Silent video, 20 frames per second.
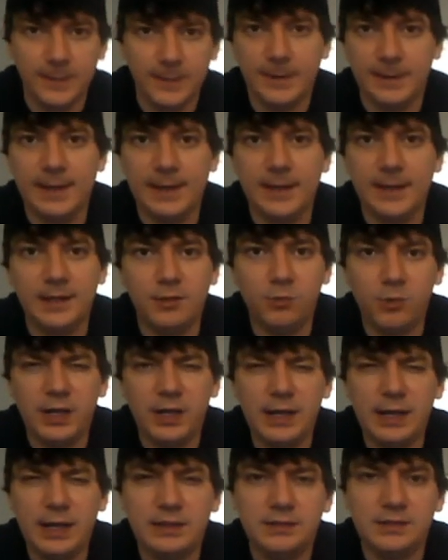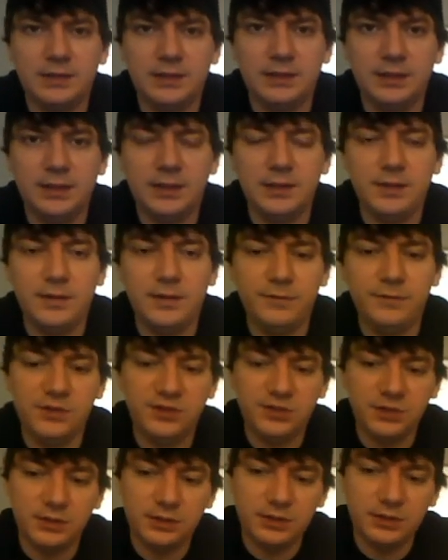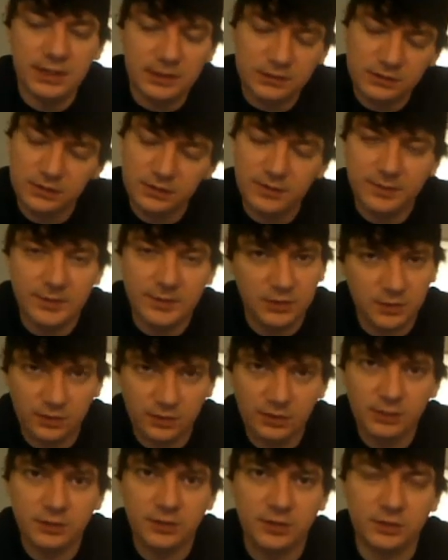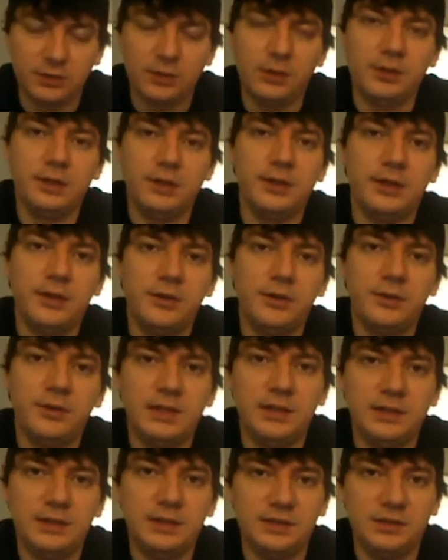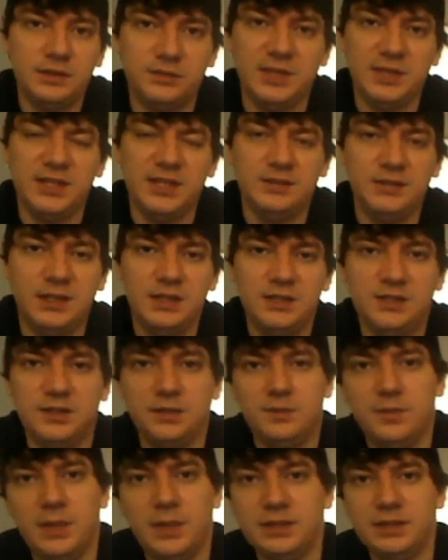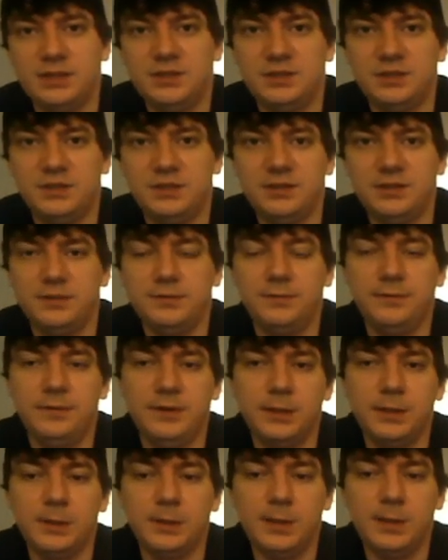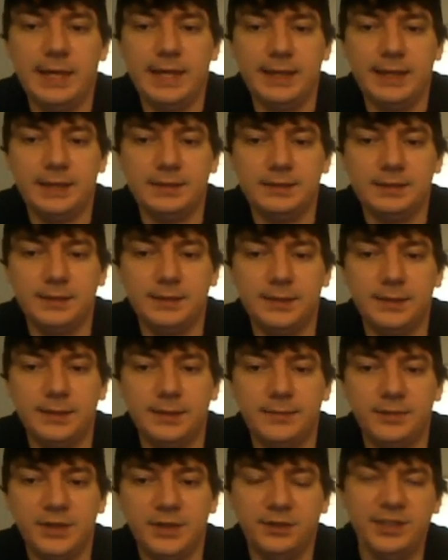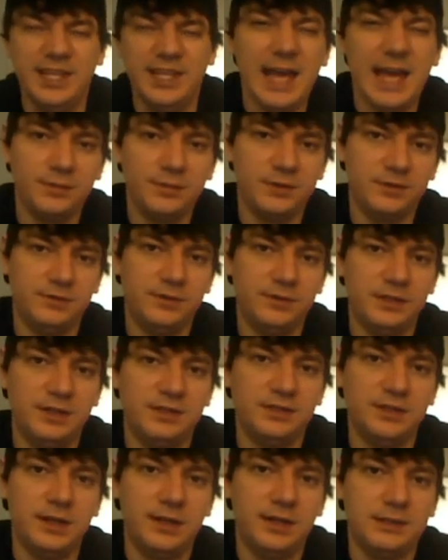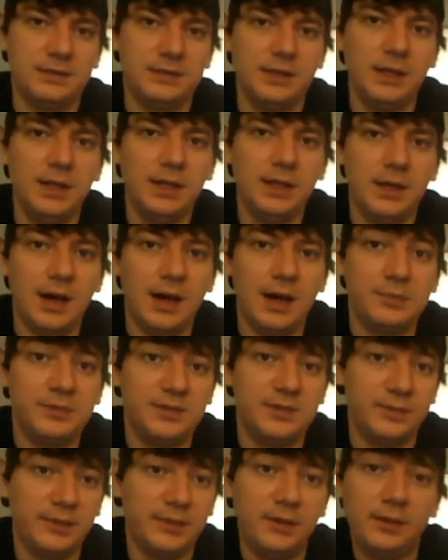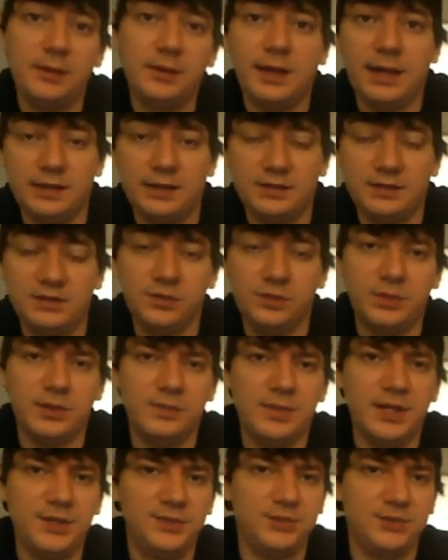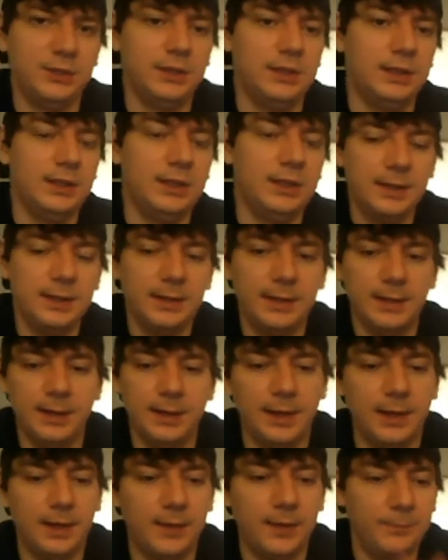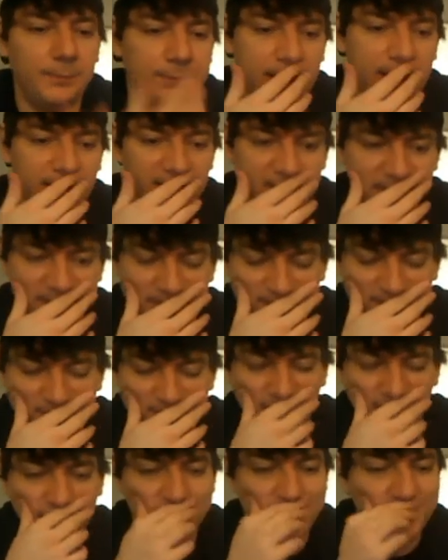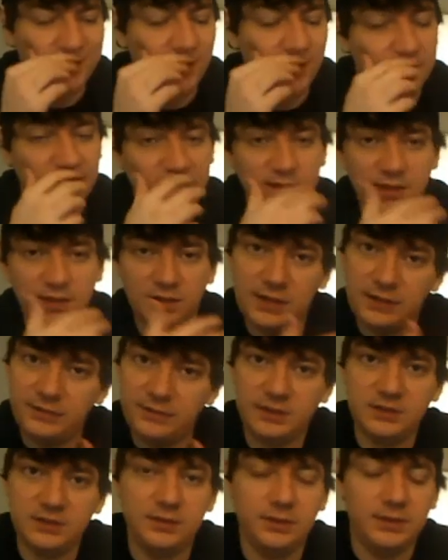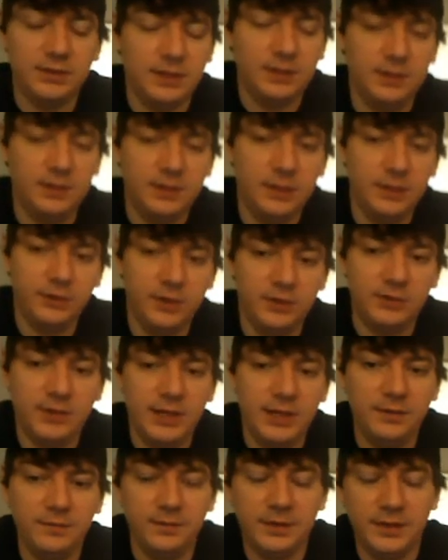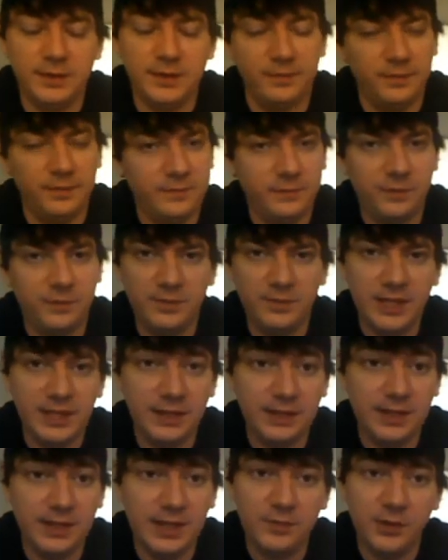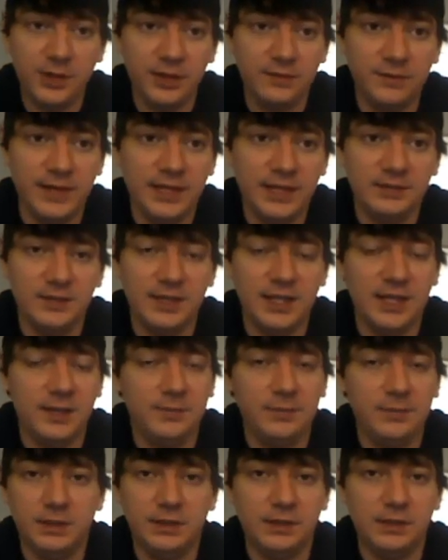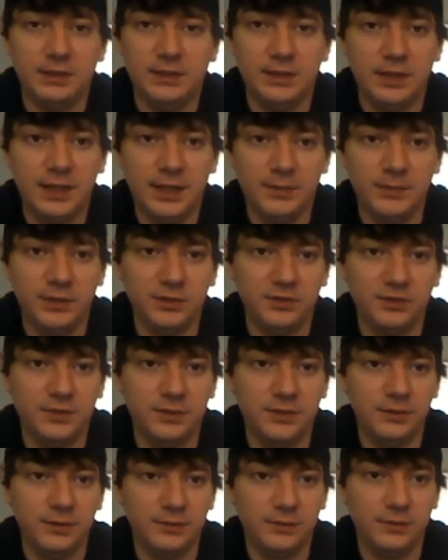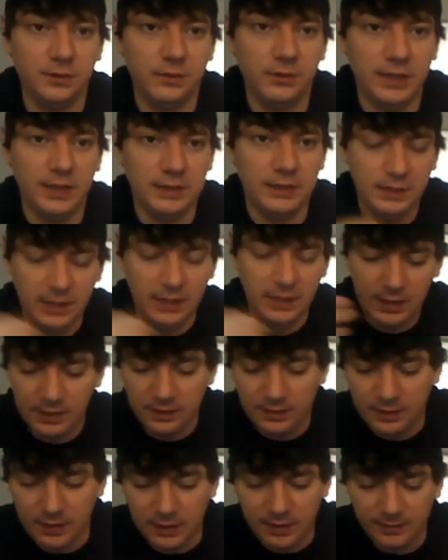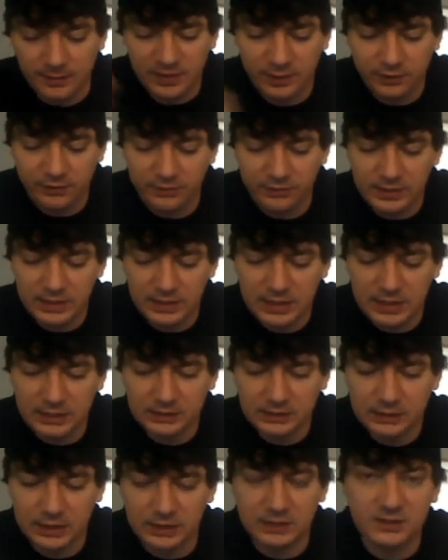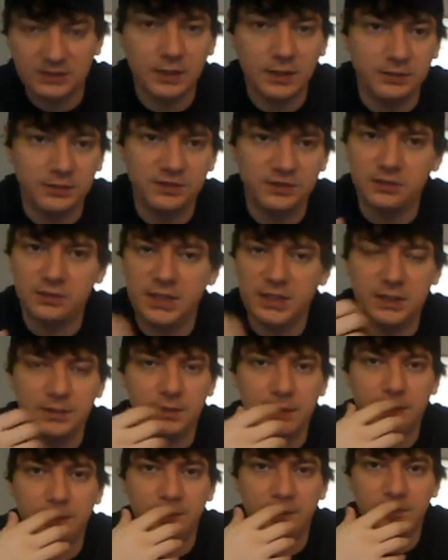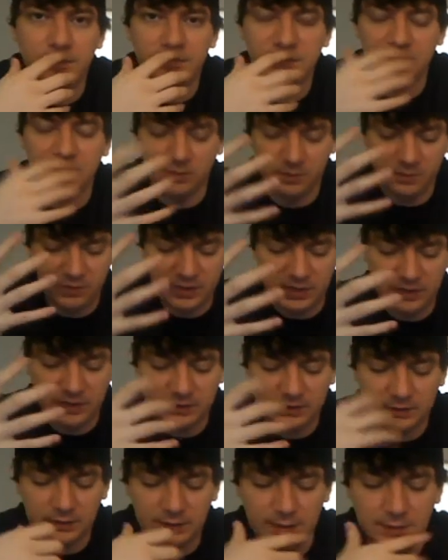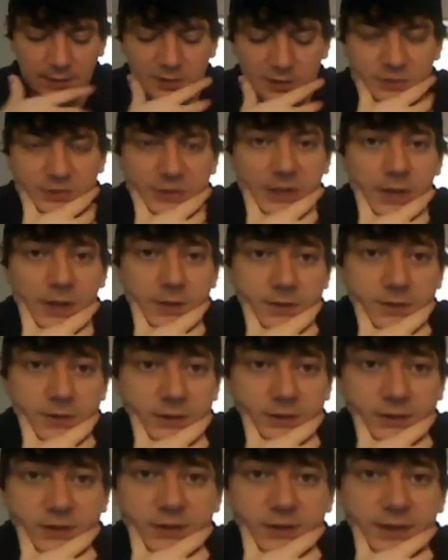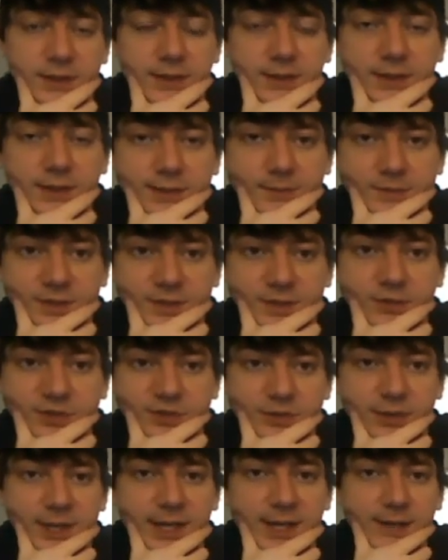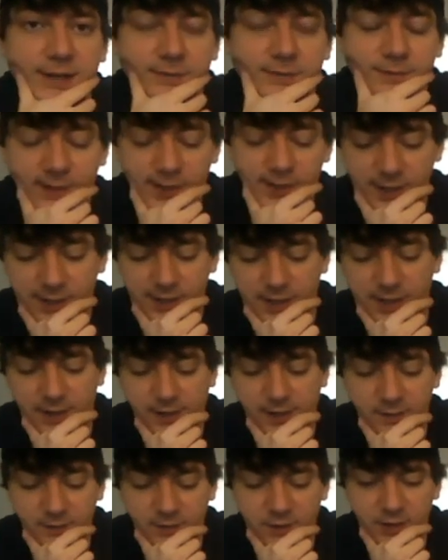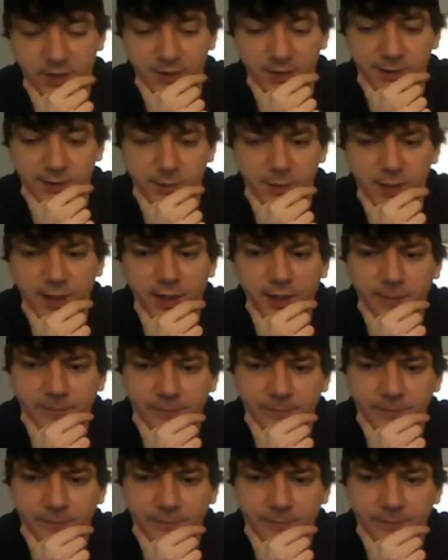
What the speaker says: And whereas in Fusion, yes, you're all alone in this space station, but it just doesn't feel as the atmosphere is not as optimal as Super Metroid. But again, the graphics, they look great, and for being a Game Boy Advance game, the game looks beautiful, and the 3DS XL screen brings those colors to life in a very good way.